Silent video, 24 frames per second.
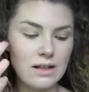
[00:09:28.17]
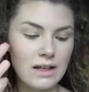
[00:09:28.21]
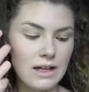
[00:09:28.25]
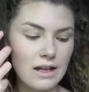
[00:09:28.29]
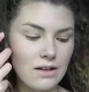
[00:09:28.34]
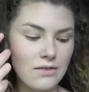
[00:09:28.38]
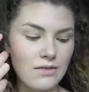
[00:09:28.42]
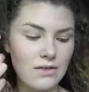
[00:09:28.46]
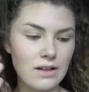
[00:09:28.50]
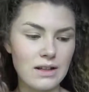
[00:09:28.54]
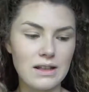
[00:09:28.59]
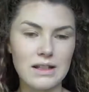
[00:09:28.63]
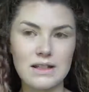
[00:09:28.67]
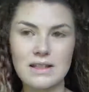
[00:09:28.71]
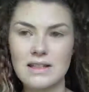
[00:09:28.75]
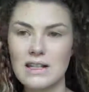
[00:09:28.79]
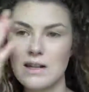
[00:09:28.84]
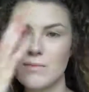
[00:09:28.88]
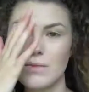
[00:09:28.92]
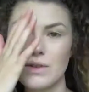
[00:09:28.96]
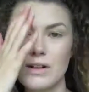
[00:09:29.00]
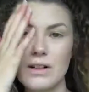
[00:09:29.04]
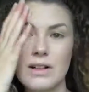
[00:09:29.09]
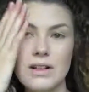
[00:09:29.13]
if in the
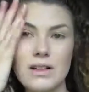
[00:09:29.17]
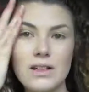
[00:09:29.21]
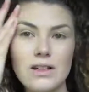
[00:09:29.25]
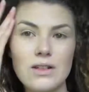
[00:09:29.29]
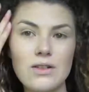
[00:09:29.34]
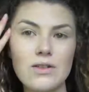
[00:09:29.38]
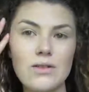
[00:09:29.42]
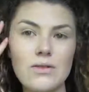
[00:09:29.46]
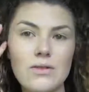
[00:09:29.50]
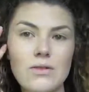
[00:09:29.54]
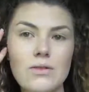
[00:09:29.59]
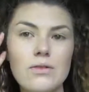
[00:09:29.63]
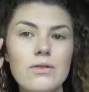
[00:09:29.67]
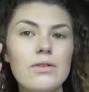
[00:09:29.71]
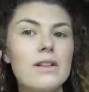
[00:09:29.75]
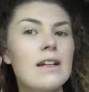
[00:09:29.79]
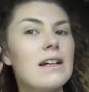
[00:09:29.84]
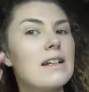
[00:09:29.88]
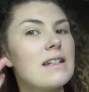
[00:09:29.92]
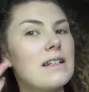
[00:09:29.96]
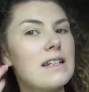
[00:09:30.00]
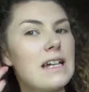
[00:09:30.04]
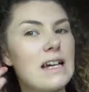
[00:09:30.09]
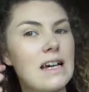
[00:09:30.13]
summer you
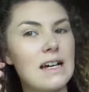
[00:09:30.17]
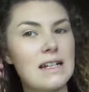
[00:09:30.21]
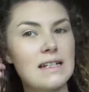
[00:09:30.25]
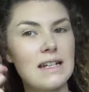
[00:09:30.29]
like to get a